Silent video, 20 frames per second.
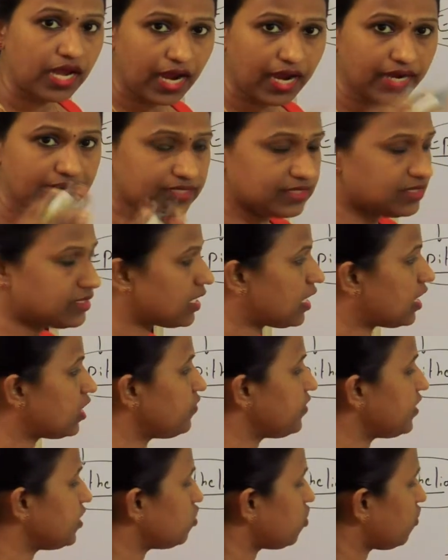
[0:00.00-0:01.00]
And in third
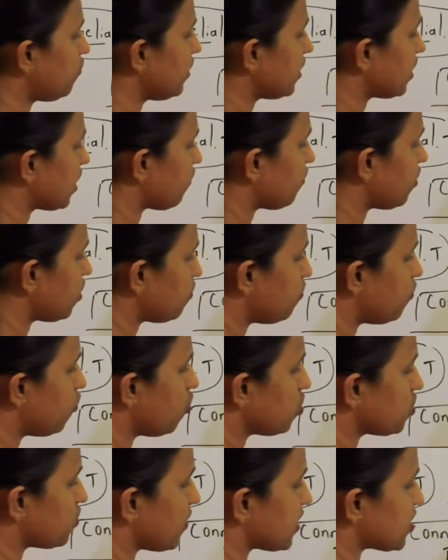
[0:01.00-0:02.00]
video, we'll cover
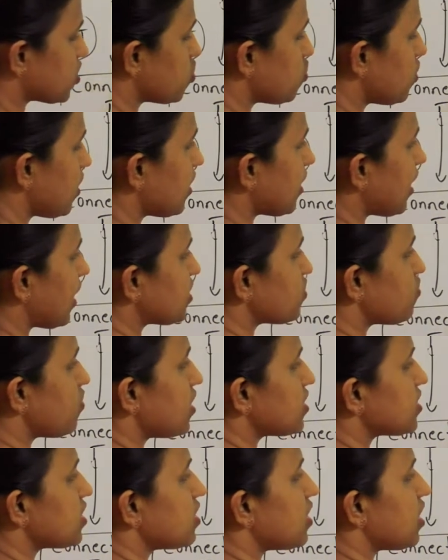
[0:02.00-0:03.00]
both muscular as well
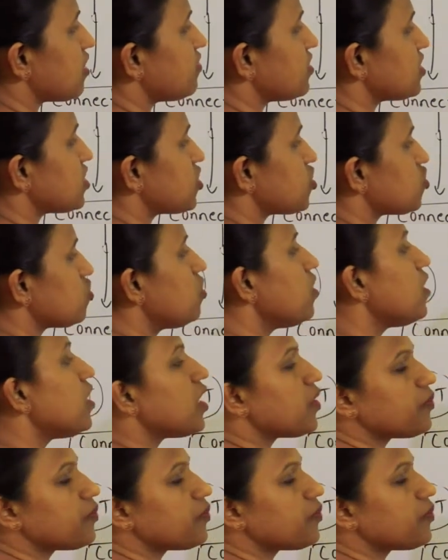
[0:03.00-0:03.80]
as the nervous tissue